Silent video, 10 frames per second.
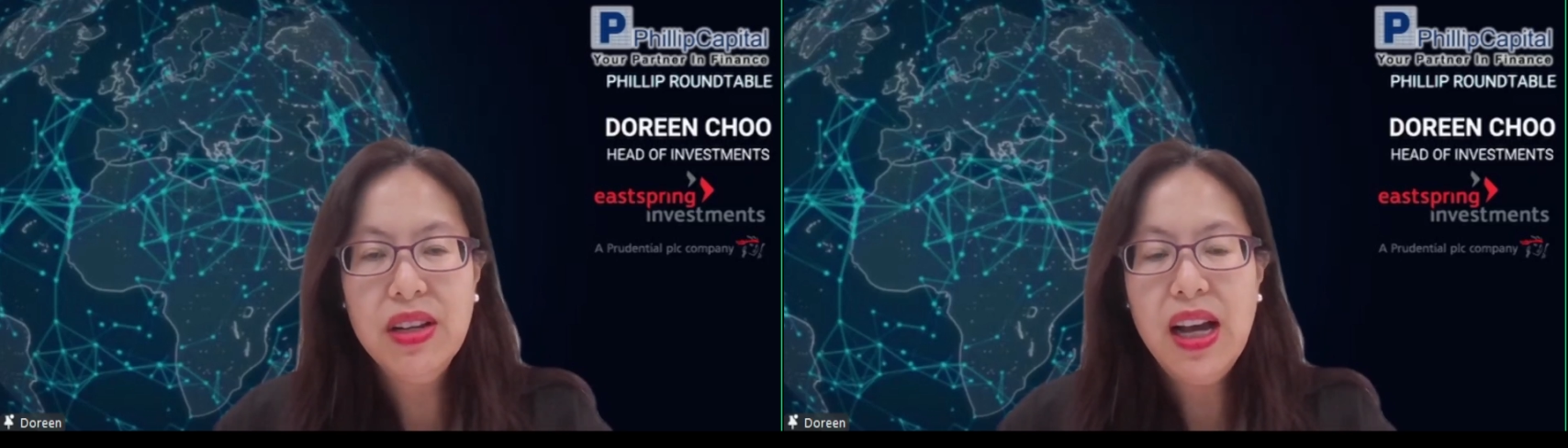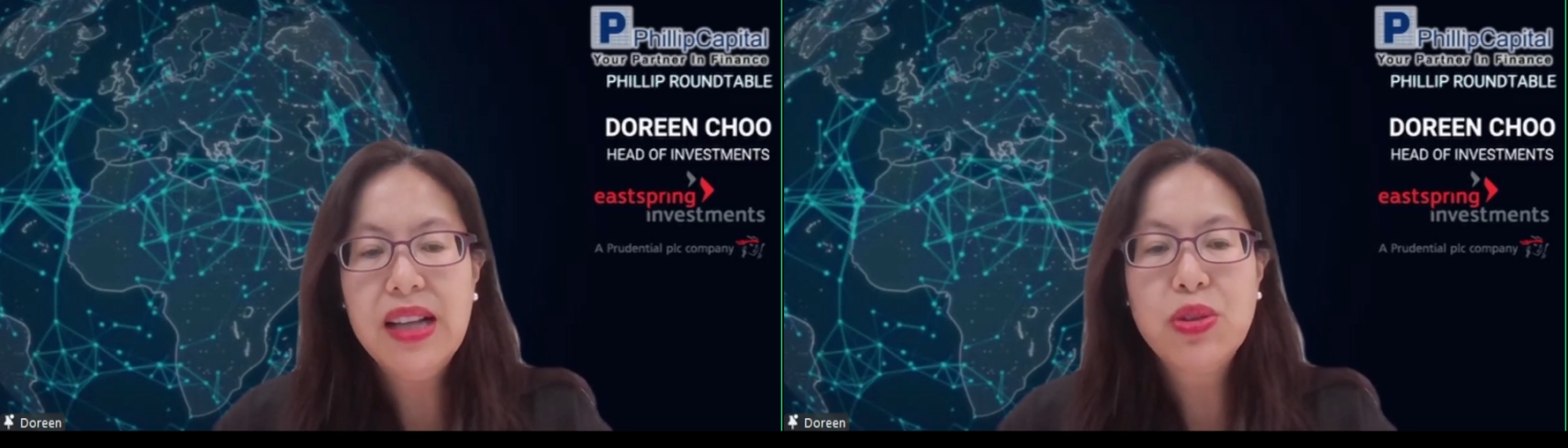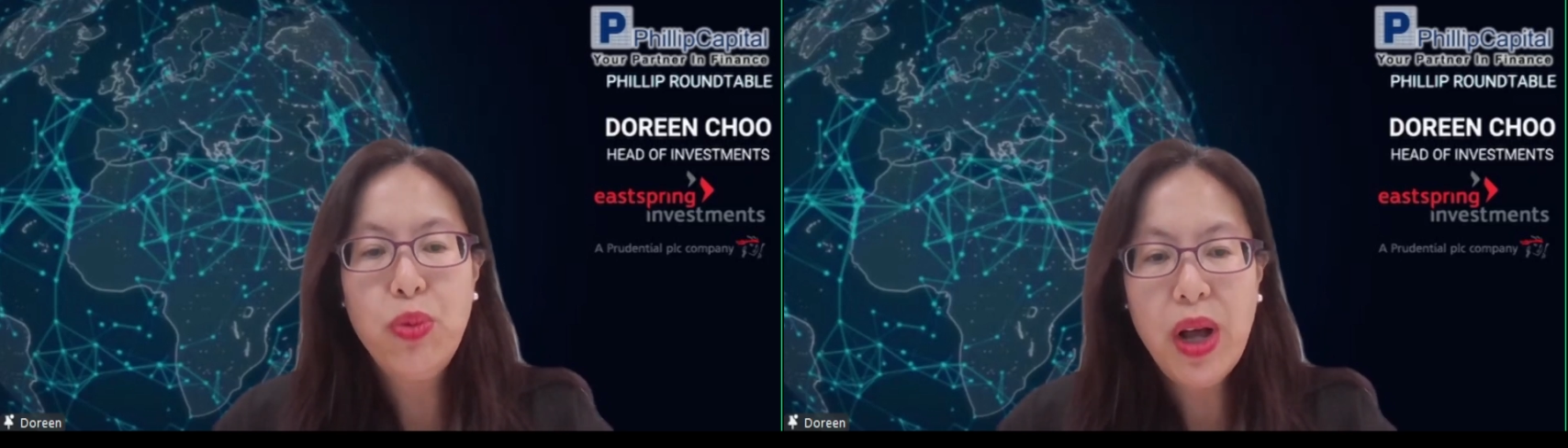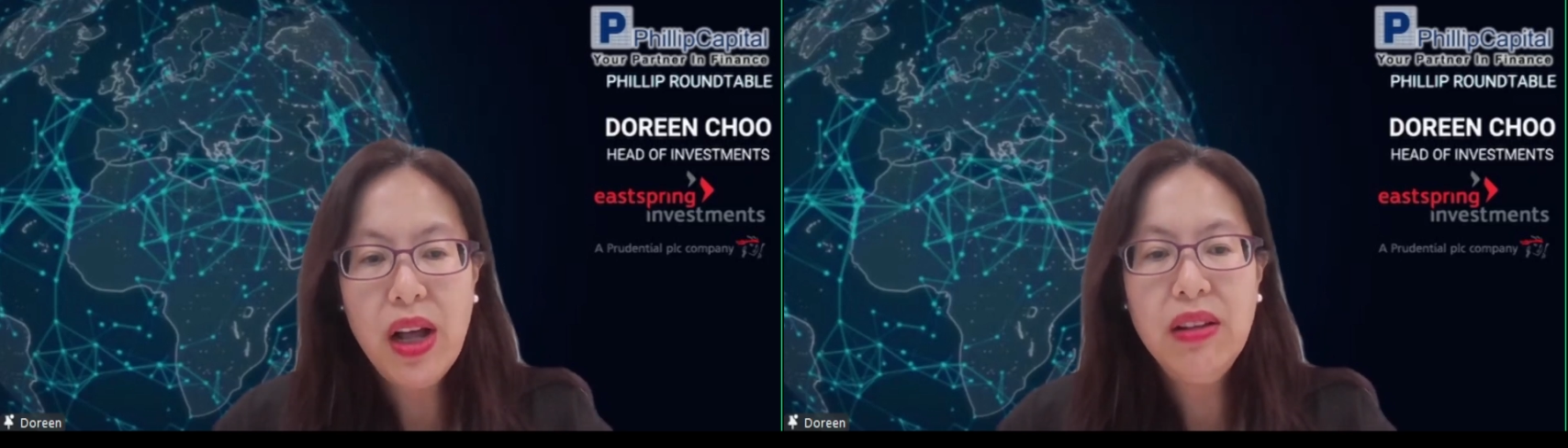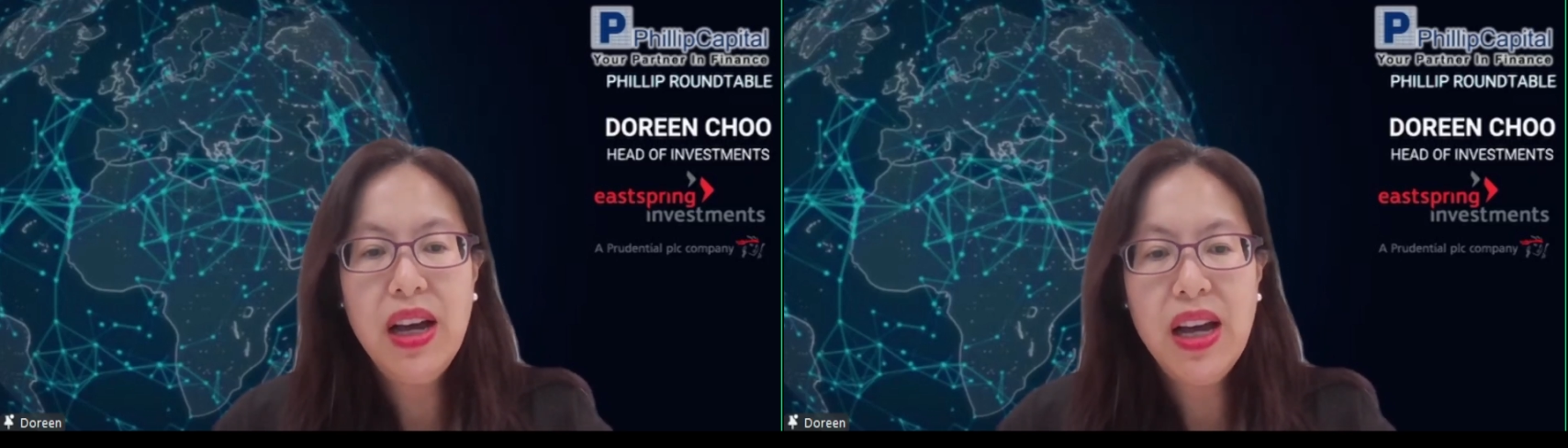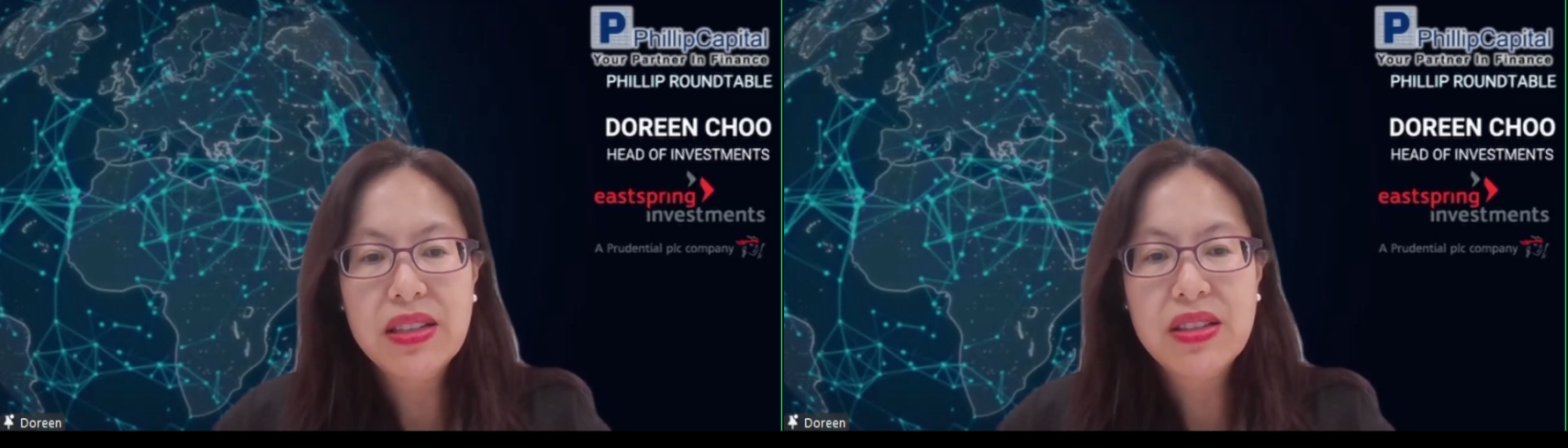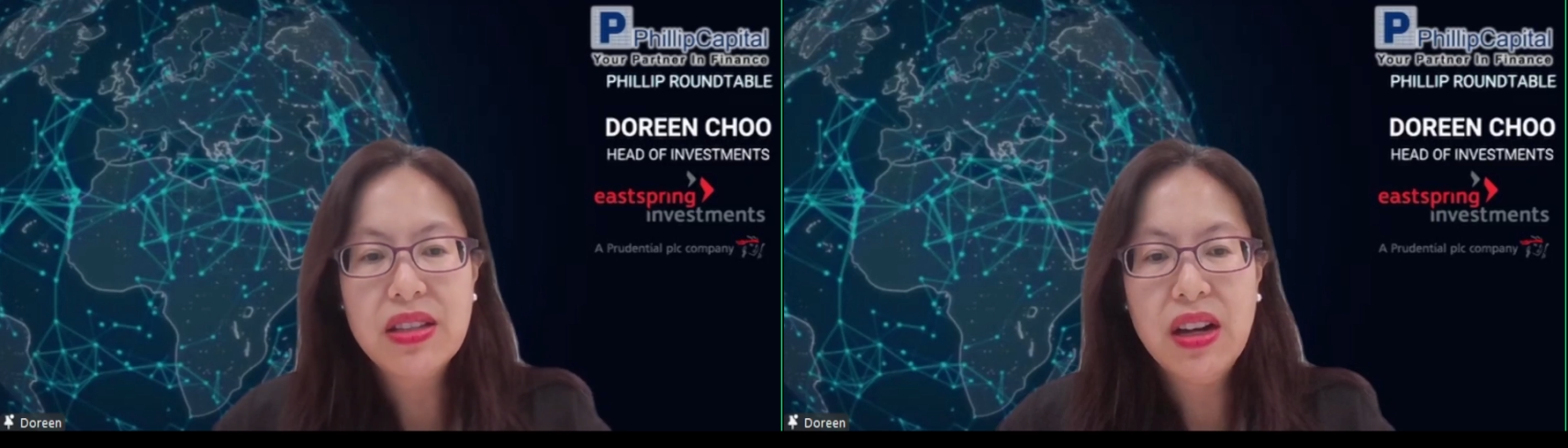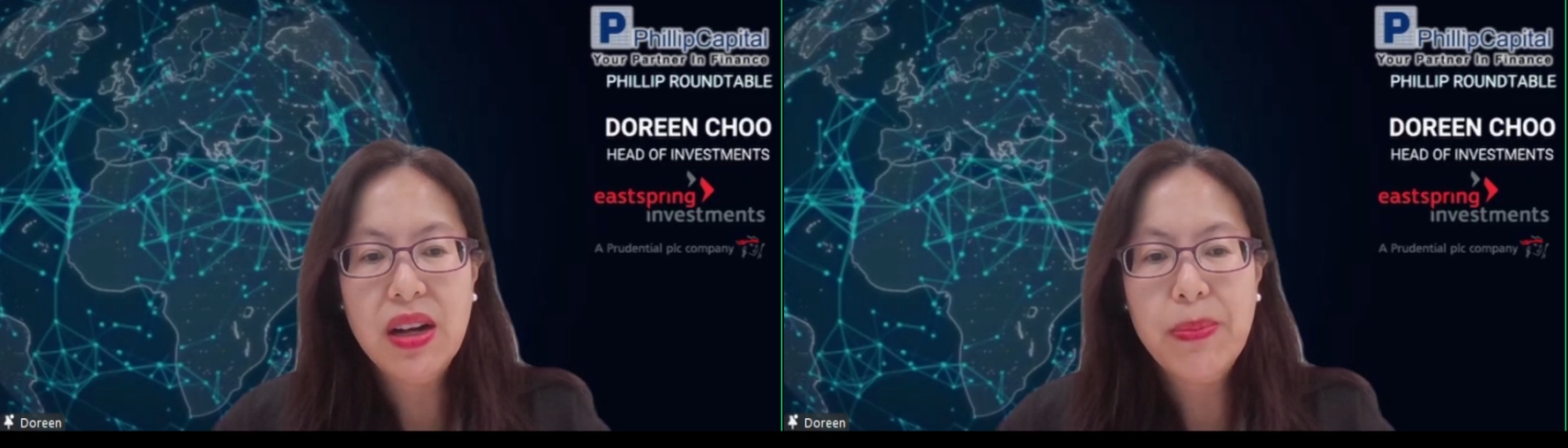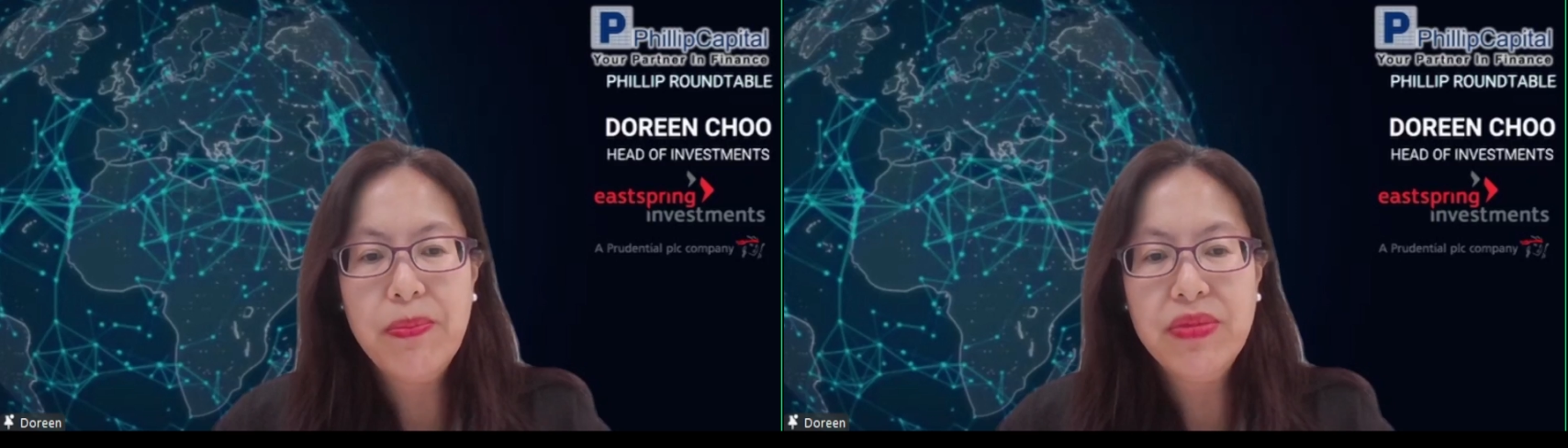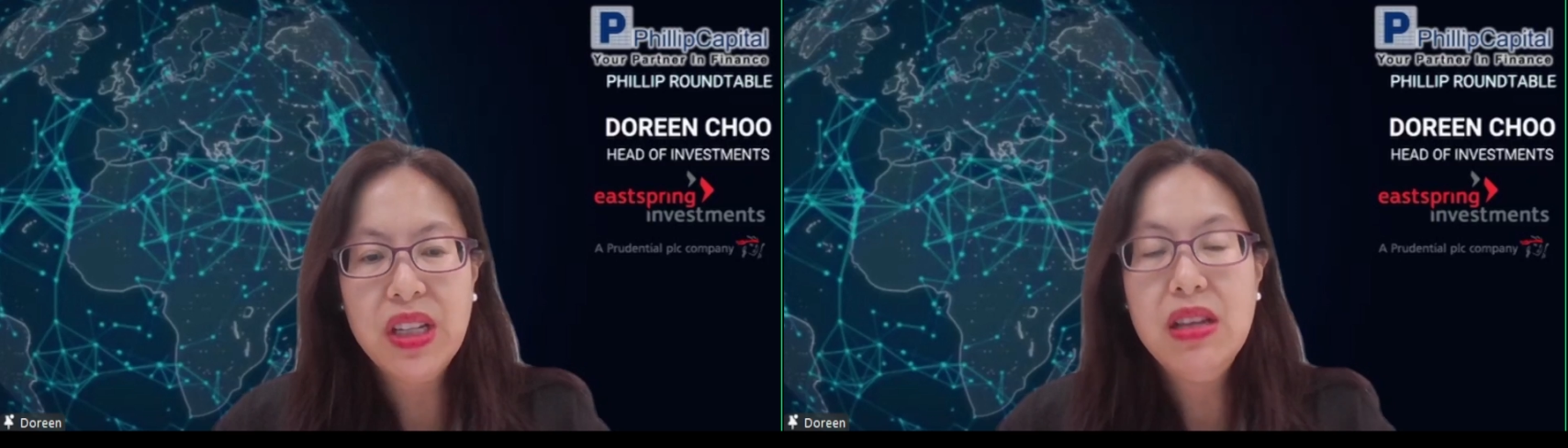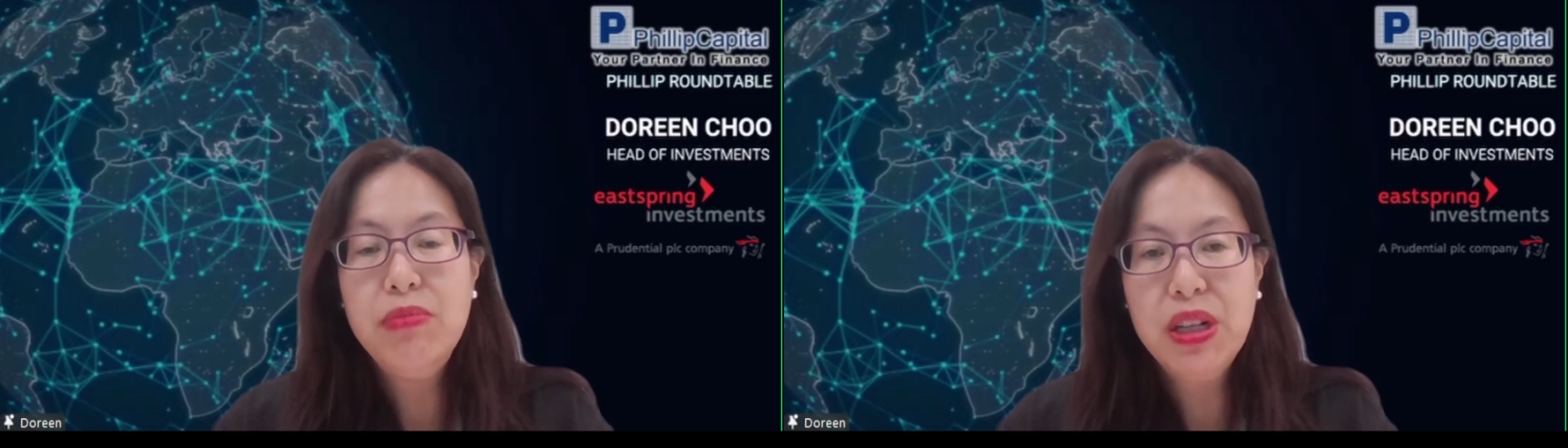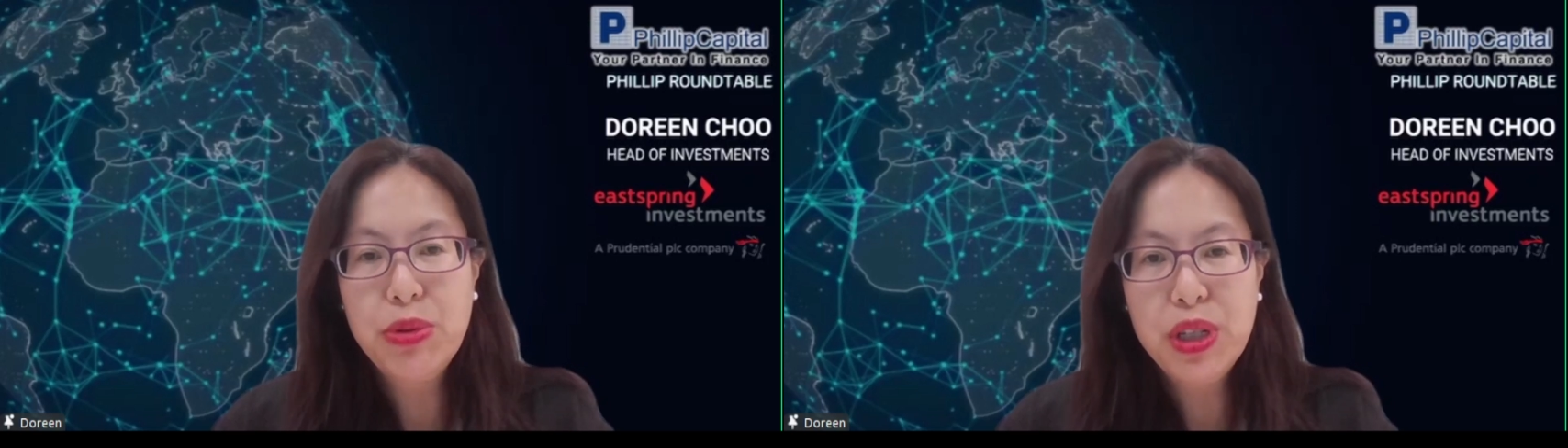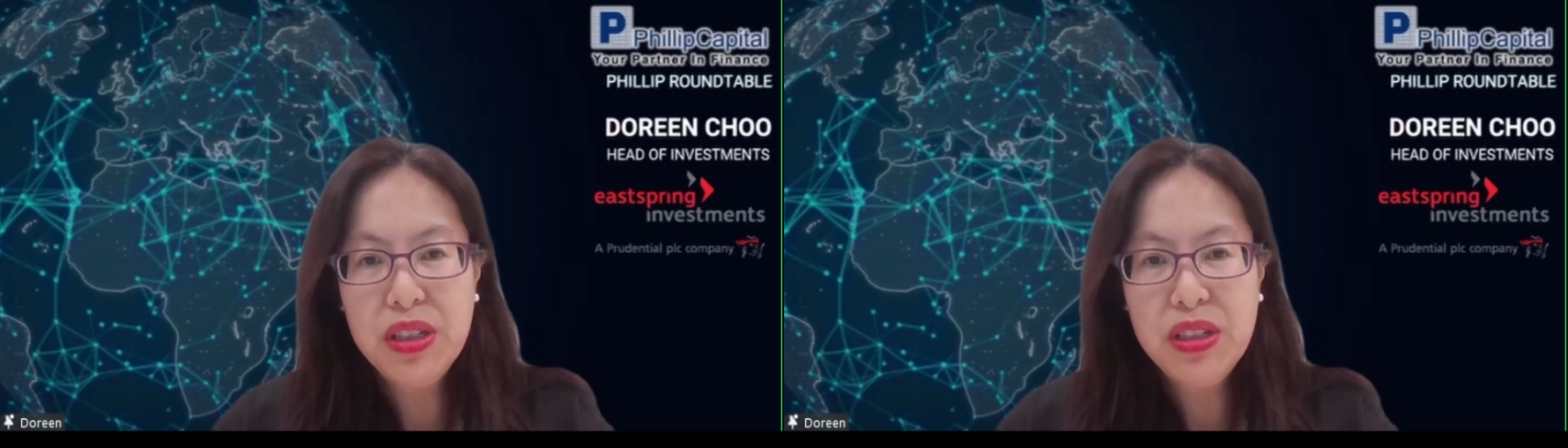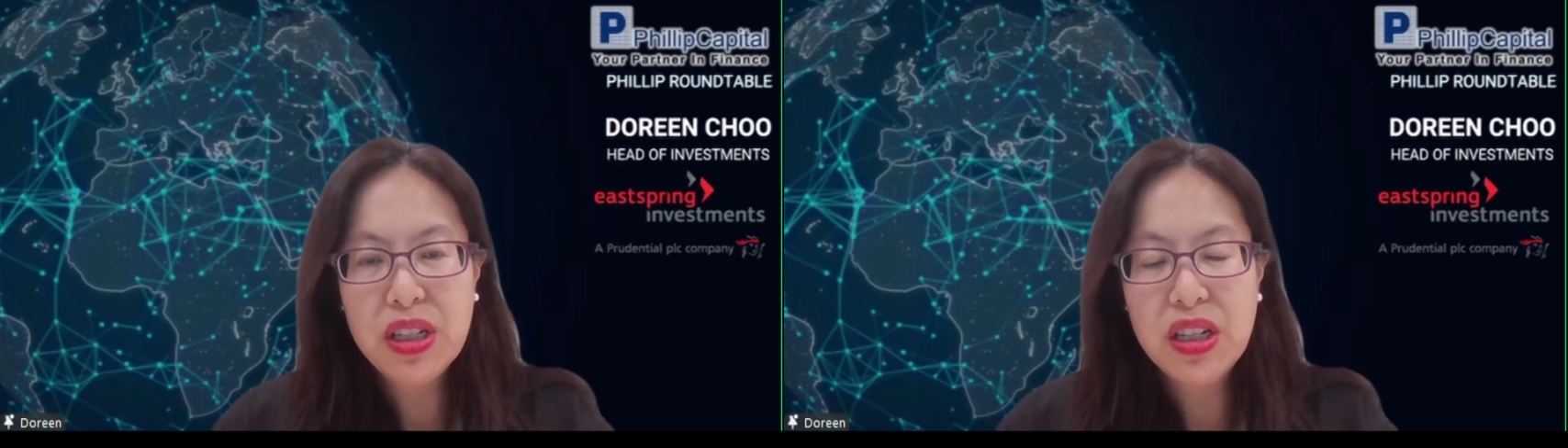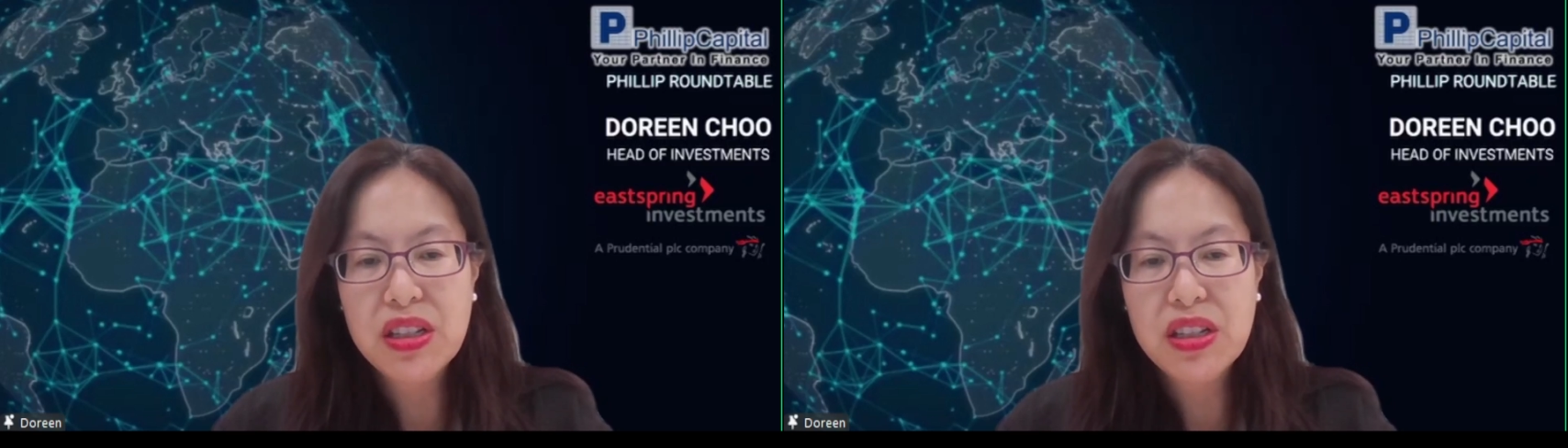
as well as the immigrant